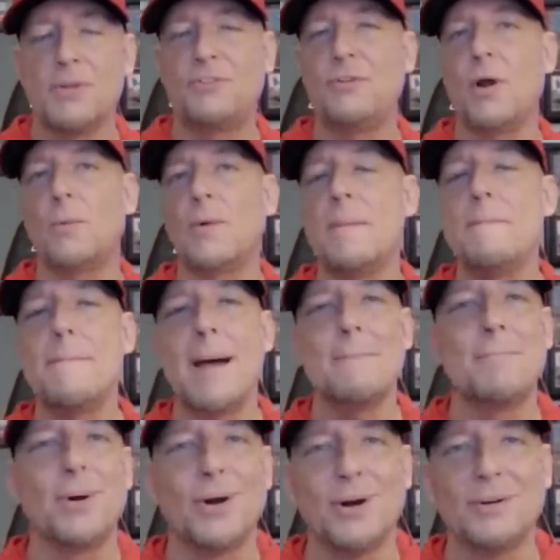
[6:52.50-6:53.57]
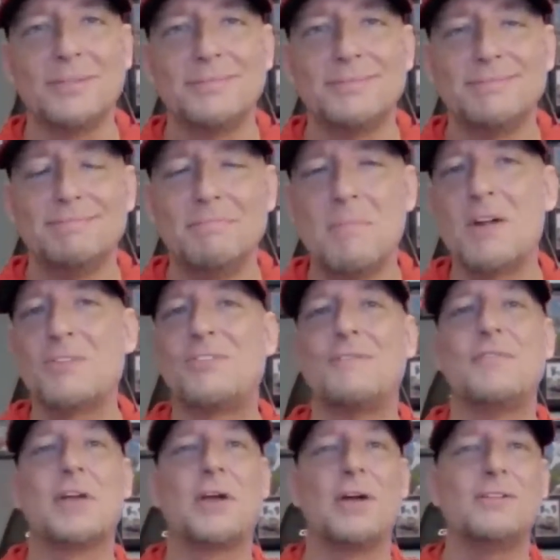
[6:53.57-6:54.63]
But you don't remember much
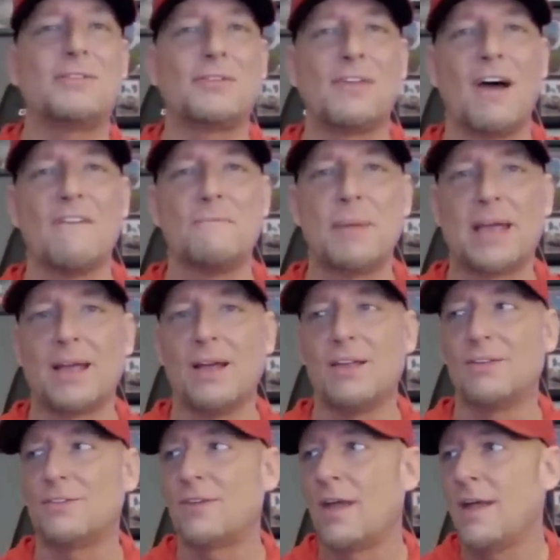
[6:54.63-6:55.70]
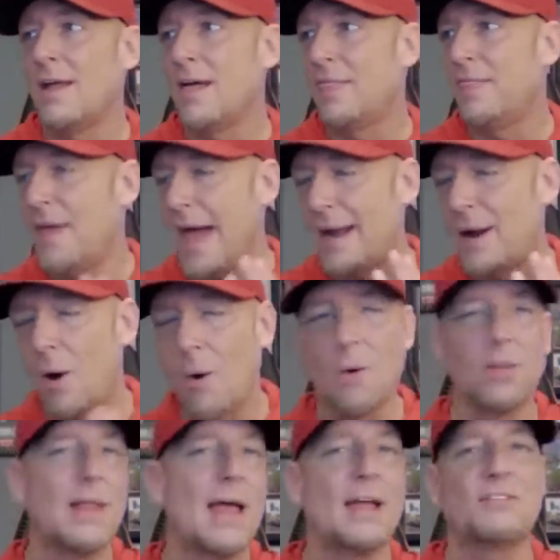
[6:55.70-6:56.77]
of the good stuff because that
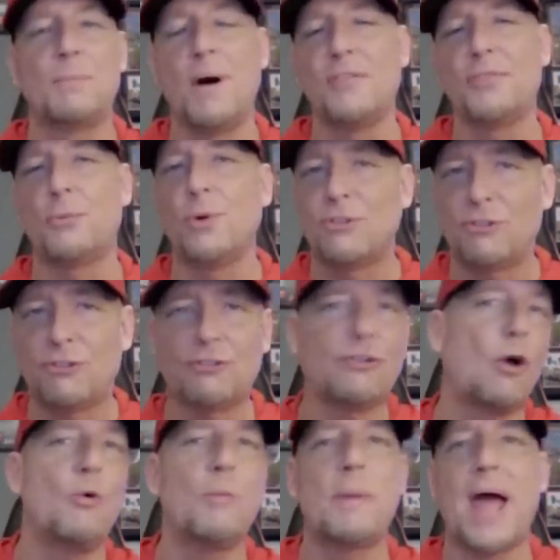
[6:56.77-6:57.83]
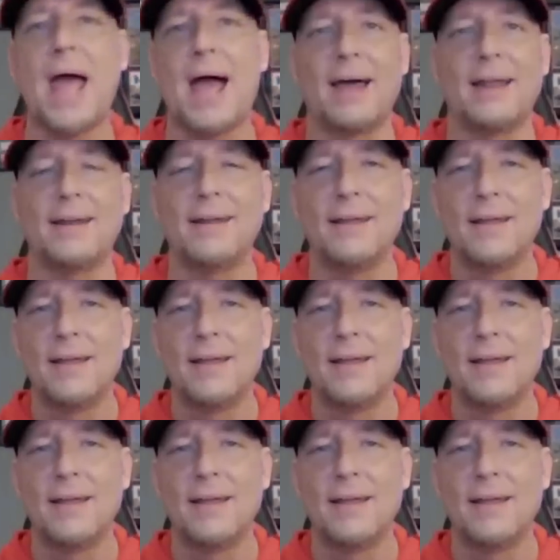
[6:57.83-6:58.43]
whole last month was so bad.